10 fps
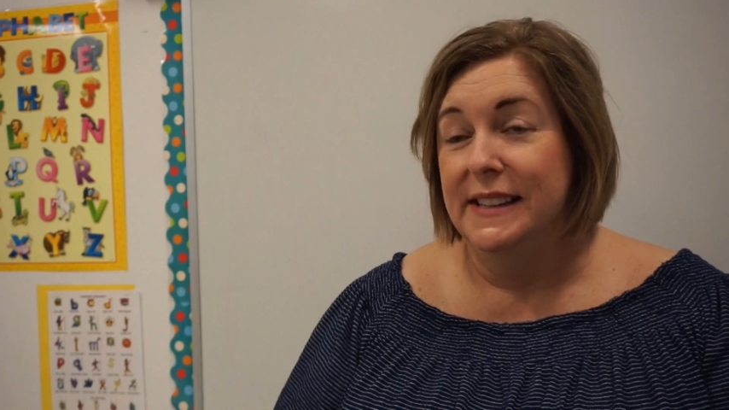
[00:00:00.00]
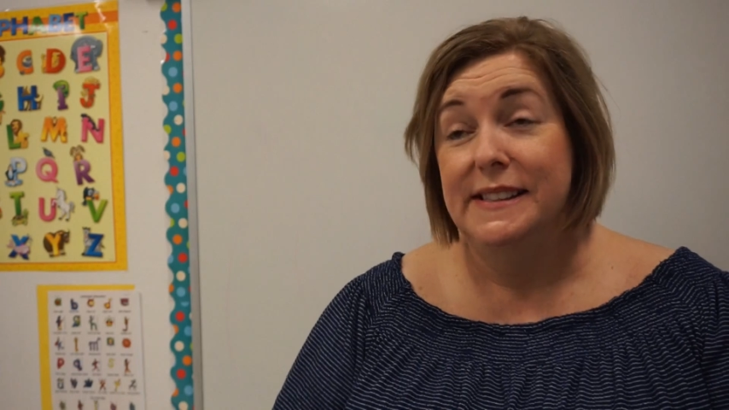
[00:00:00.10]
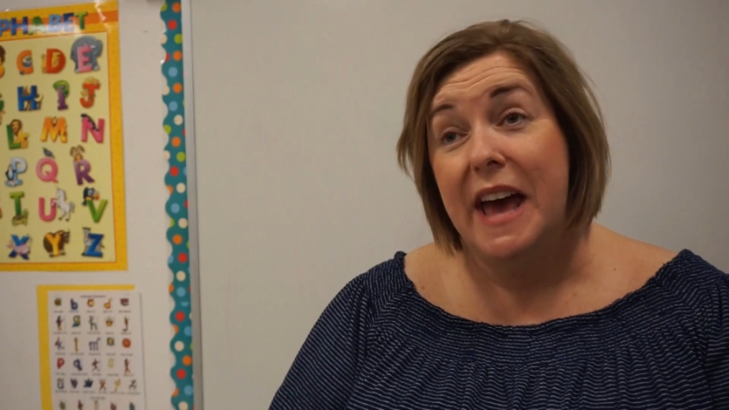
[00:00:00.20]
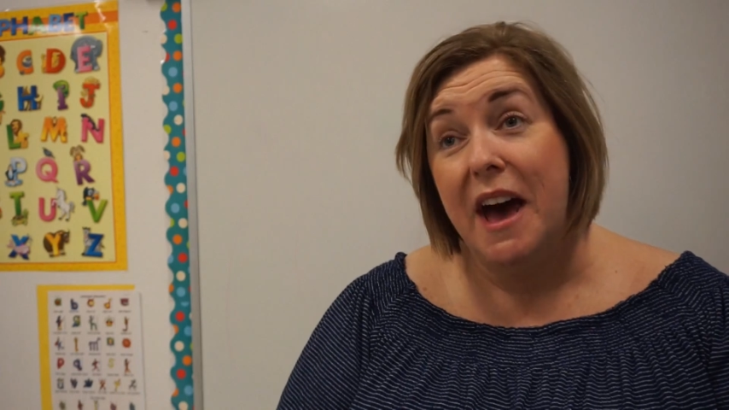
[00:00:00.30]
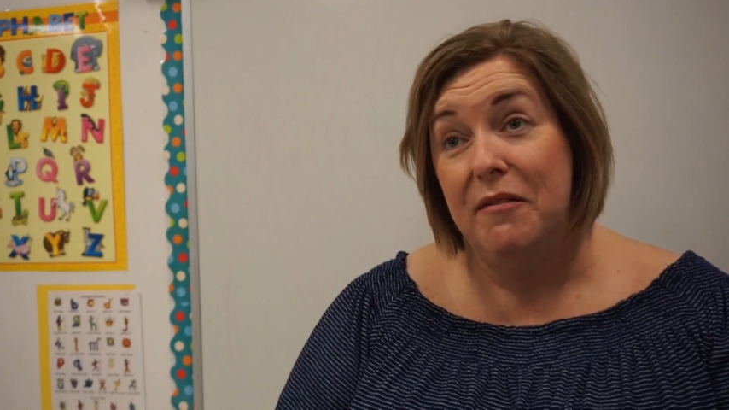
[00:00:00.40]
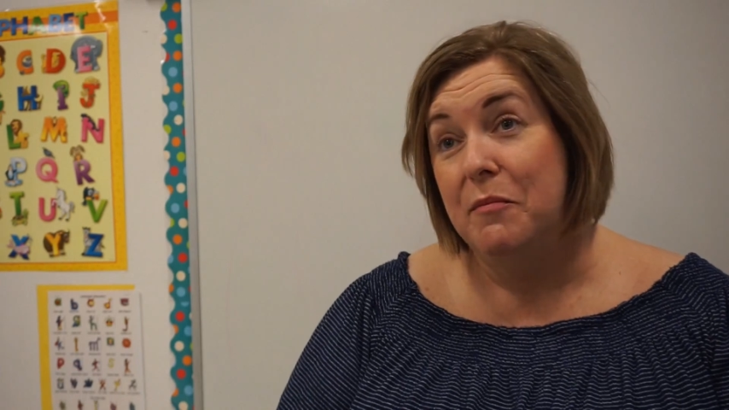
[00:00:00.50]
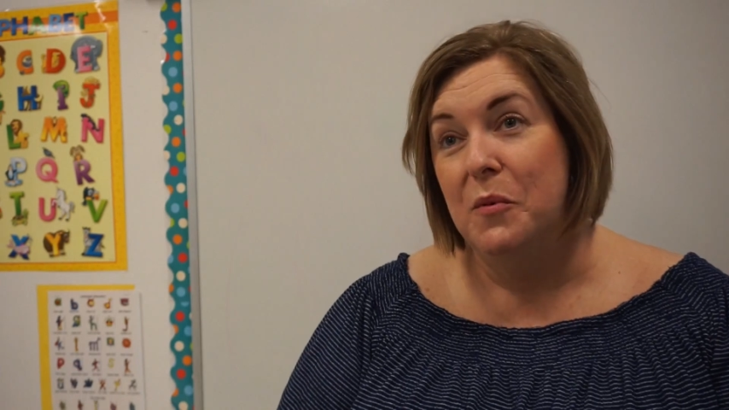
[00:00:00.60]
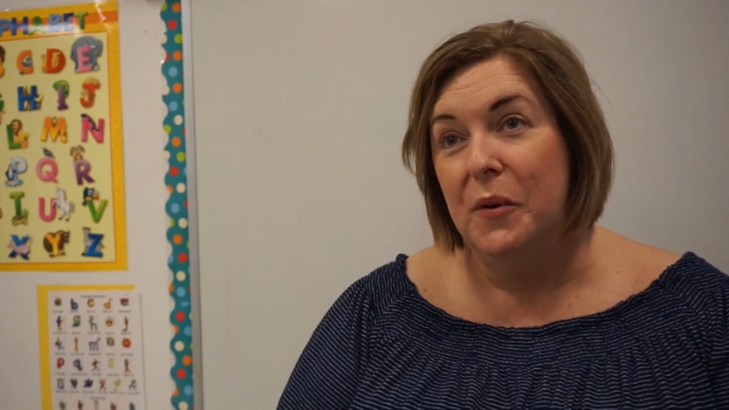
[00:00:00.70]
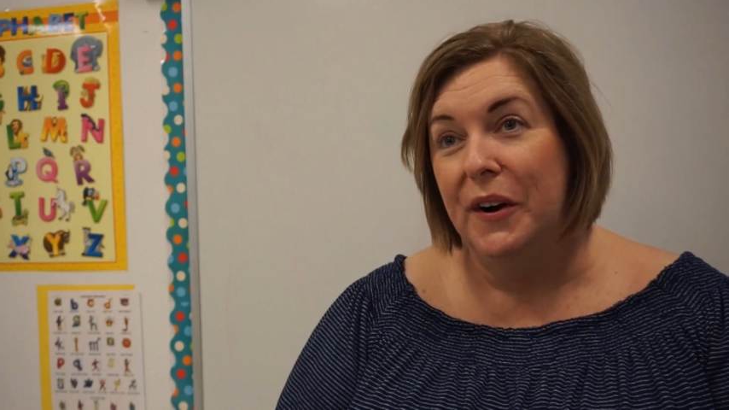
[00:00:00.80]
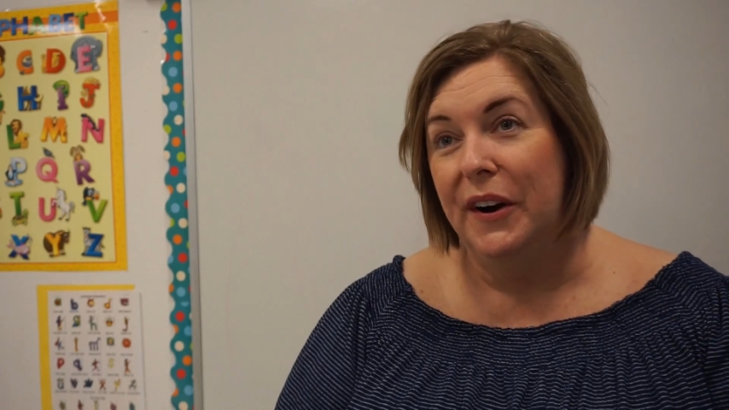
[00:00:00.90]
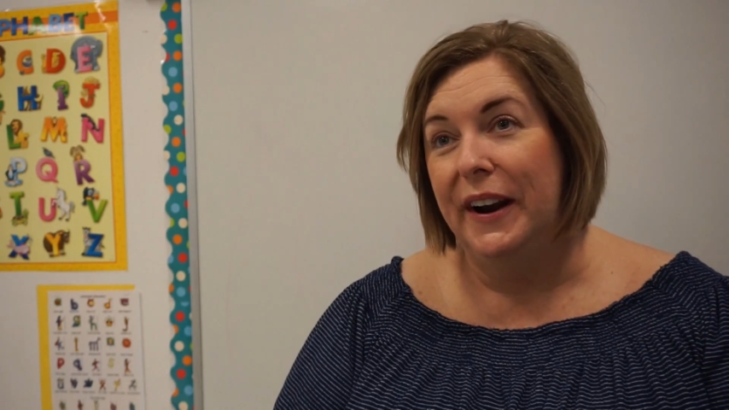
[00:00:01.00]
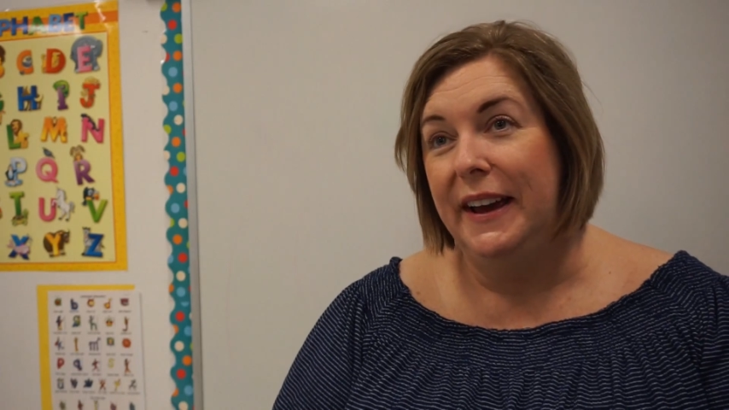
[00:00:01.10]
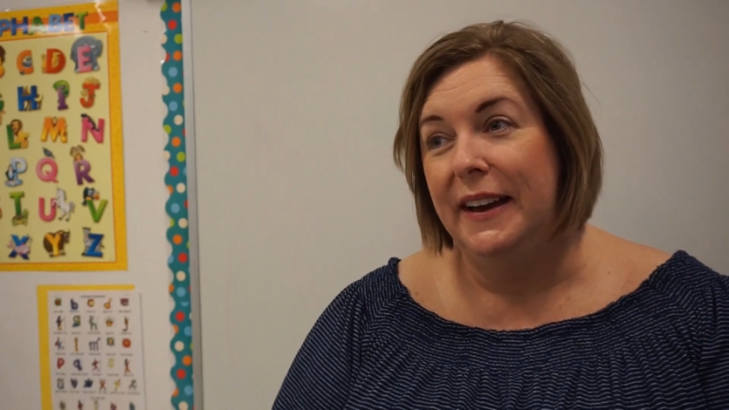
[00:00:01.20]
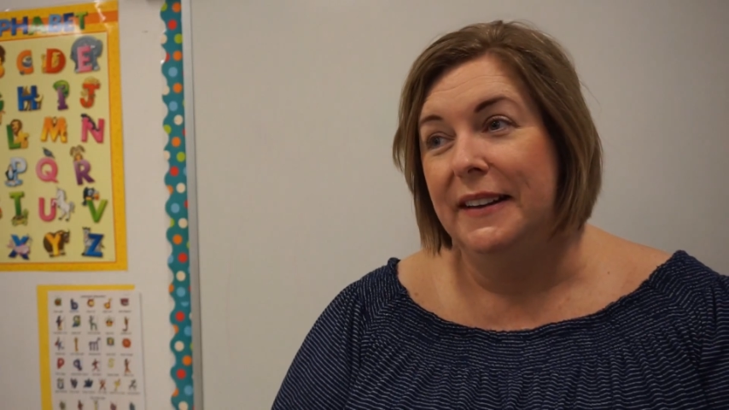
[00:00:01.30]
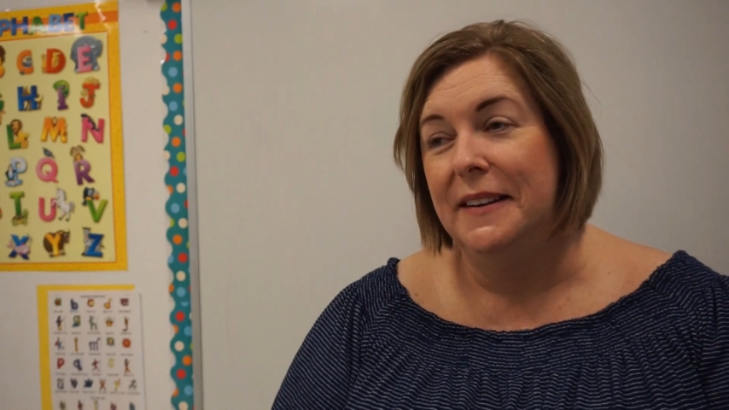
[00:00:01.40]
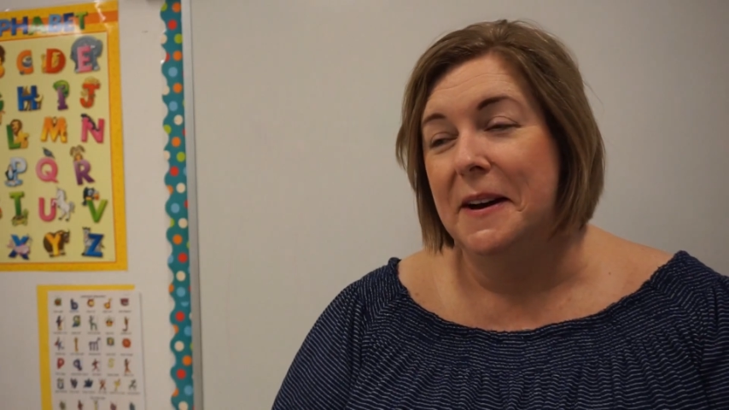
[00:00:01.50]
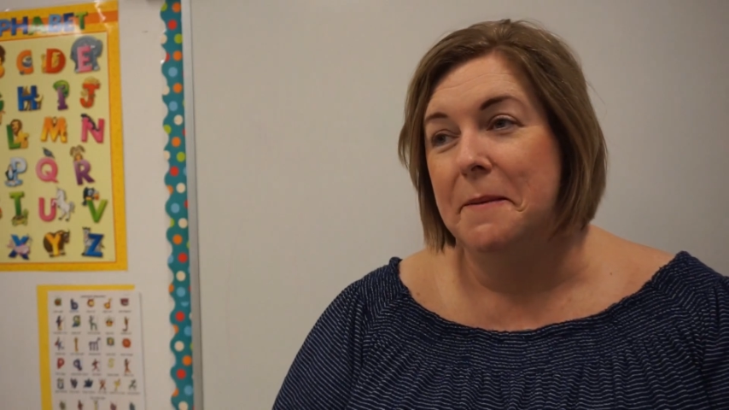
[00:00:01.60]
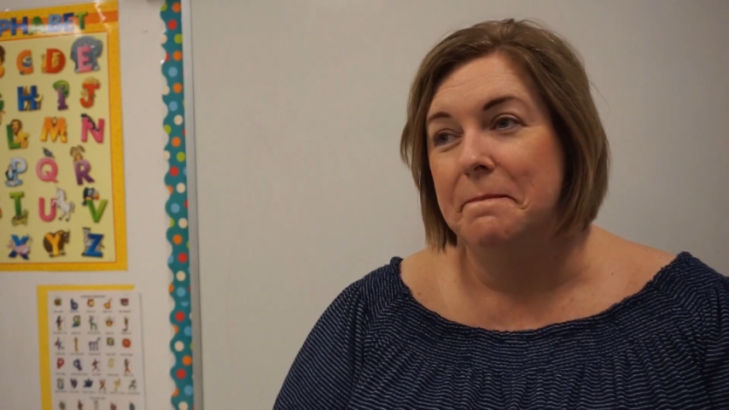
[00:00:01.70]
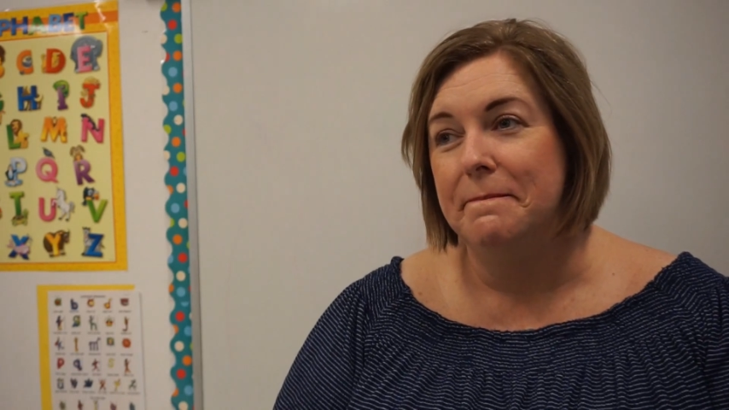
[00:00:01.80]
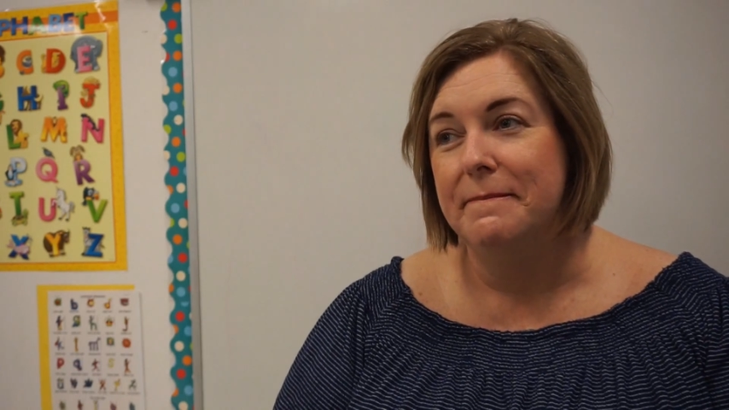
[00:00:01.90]
staff more,
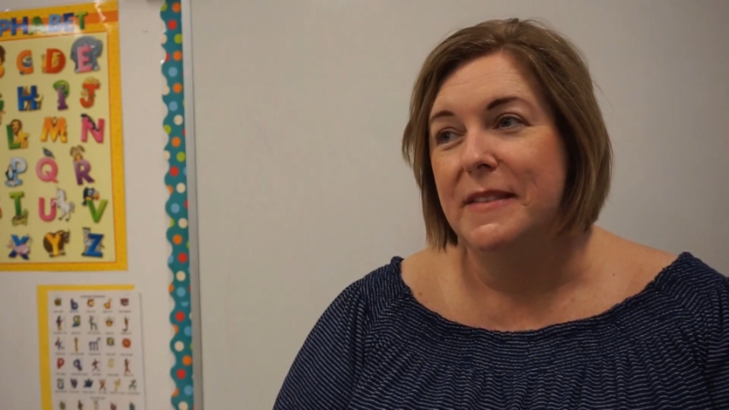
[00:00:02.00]
and